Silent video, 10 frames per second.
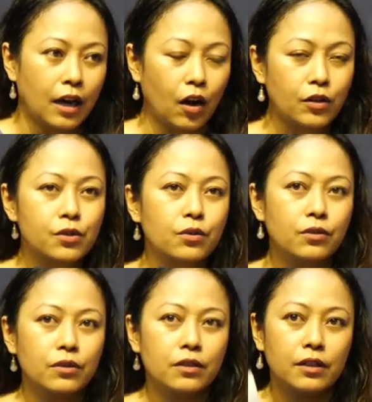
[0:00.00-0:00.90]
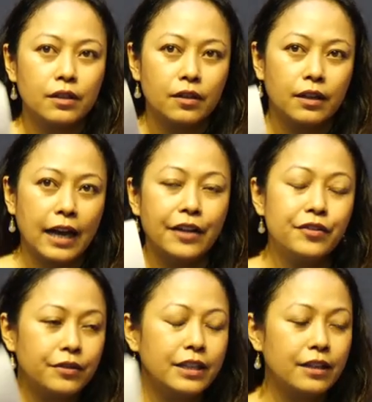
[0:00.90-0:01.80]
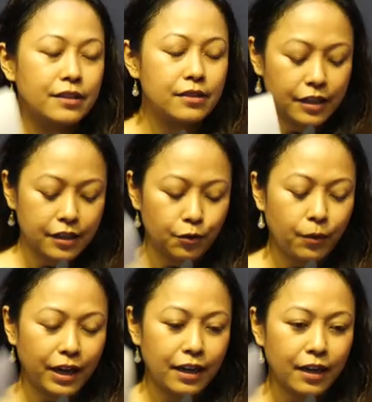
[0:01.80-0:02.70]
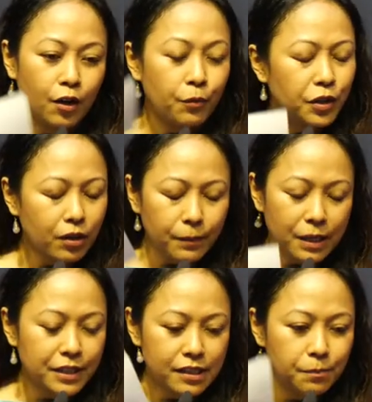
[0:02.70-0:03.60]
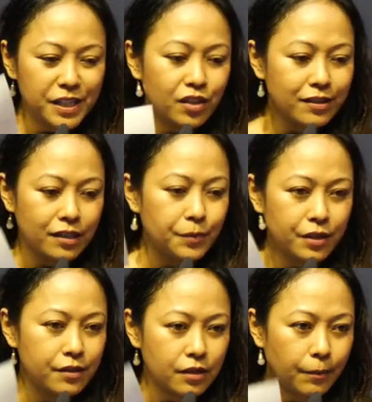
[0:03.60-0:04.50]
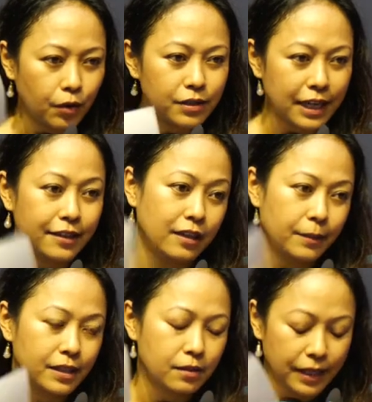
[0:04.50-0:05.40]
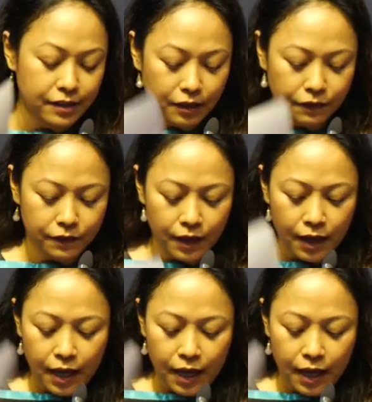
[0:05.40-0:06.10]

also entering it in a way with all my misconceptions about academics myself.